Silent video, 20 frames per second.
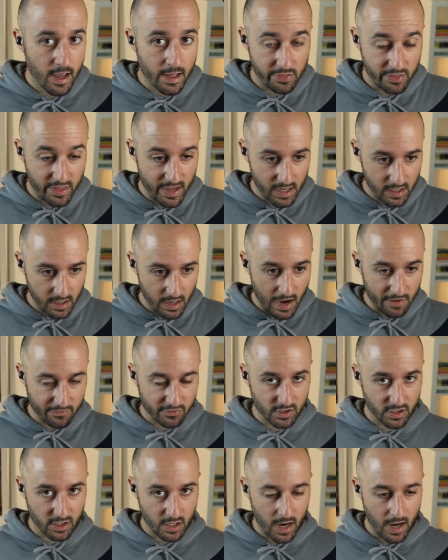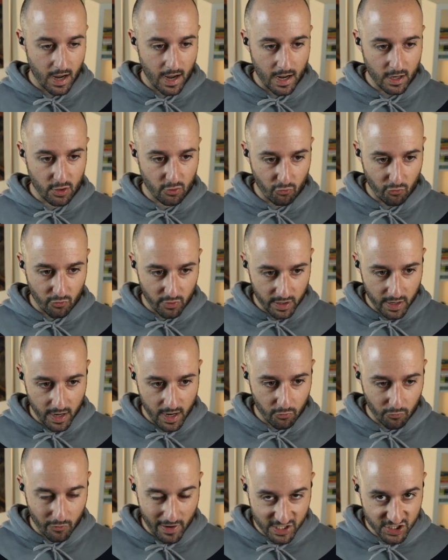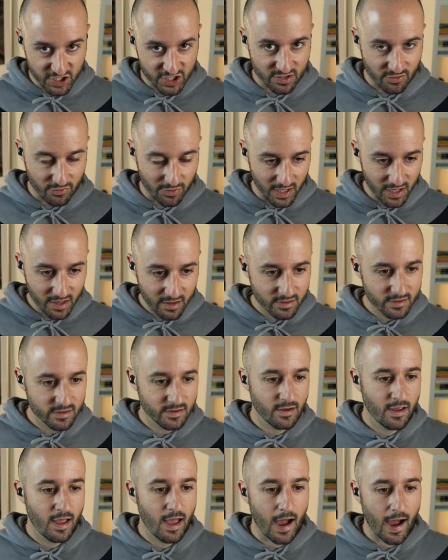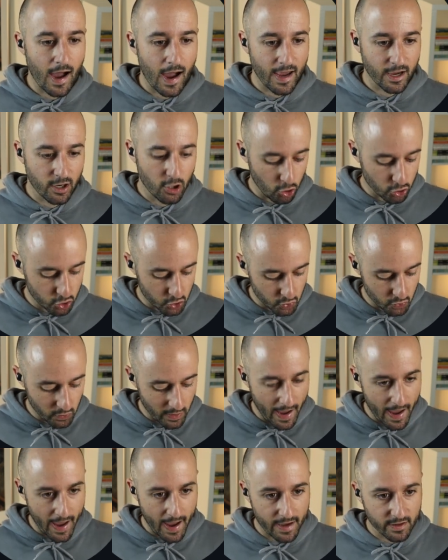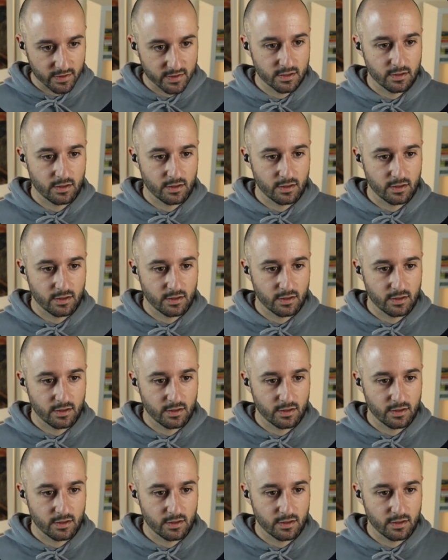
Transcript: Then after unregistering it, I go to add